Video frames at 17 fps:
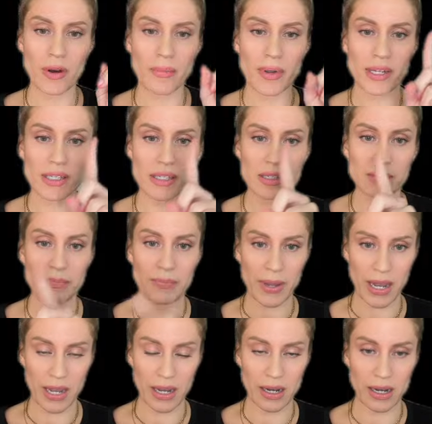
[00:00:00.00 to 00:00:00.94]
met
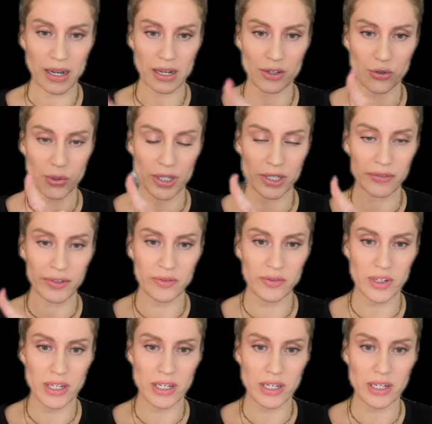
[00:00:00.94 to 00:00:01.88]
Ben in
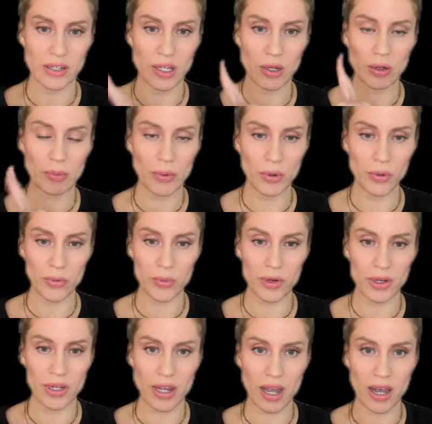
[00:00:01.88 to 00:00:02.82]
2015. They were both
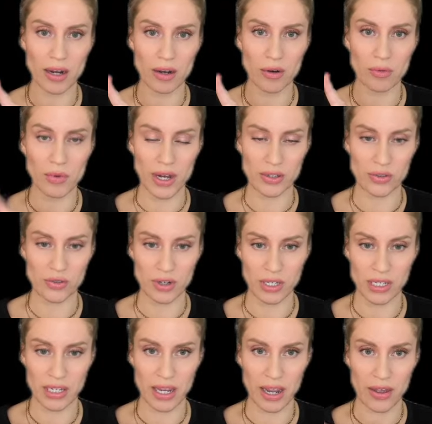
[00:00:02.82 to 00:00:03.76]
working at a restaurant
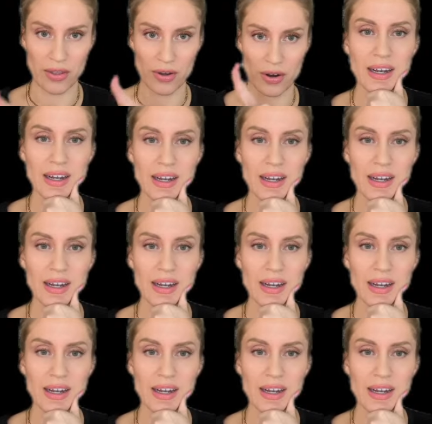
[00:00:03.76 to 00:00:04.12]
together.